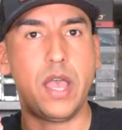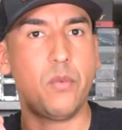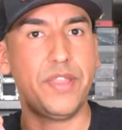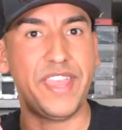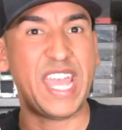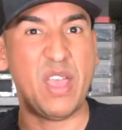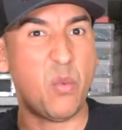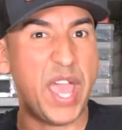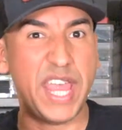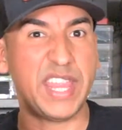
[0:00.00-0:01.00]
When they get
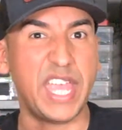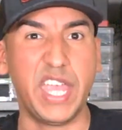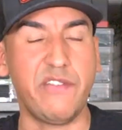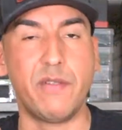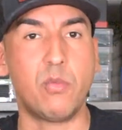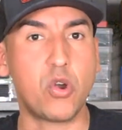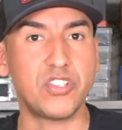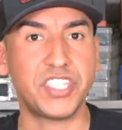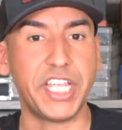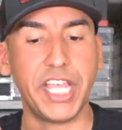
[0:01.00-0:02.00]
wet, they get even
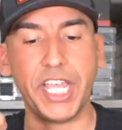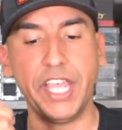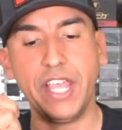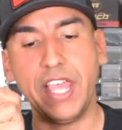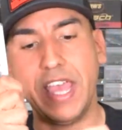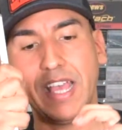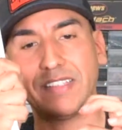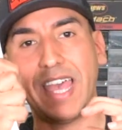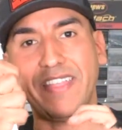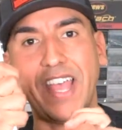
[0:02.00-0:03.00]
more sticky. It's
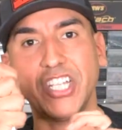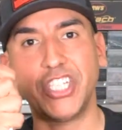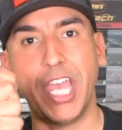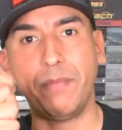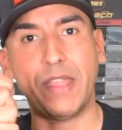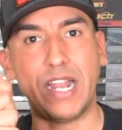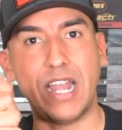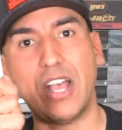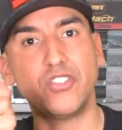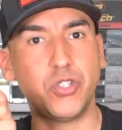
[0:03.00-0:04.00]
got that shape that
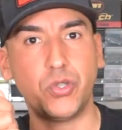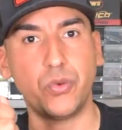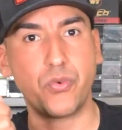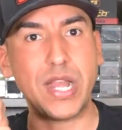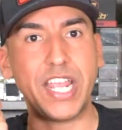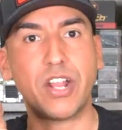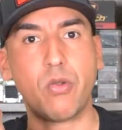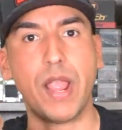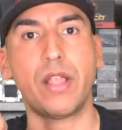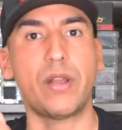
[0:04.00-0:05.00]
allows you to really
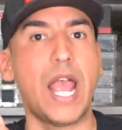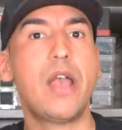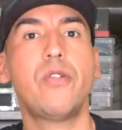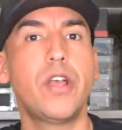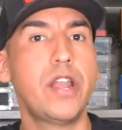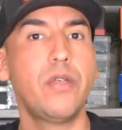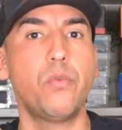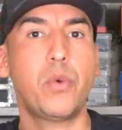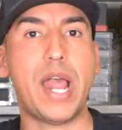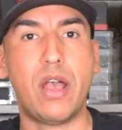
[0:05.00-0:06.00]
crank down on it
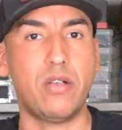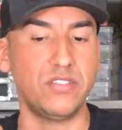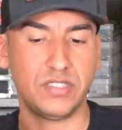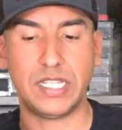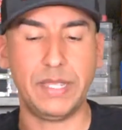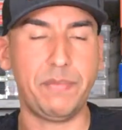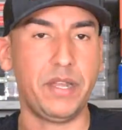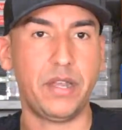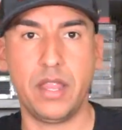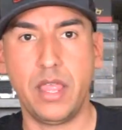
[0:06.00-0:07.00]
without
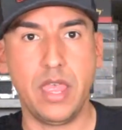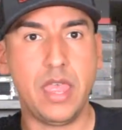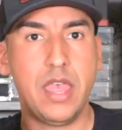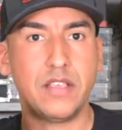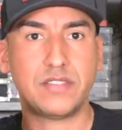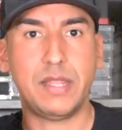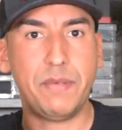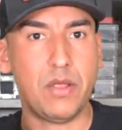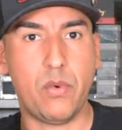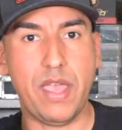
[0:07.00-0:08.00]
slipping
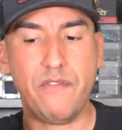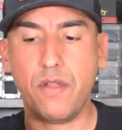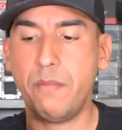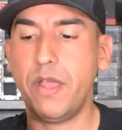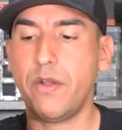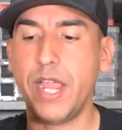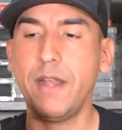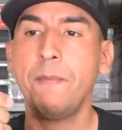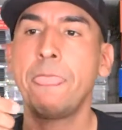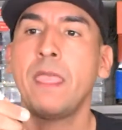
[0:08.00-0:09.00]
away from it, right?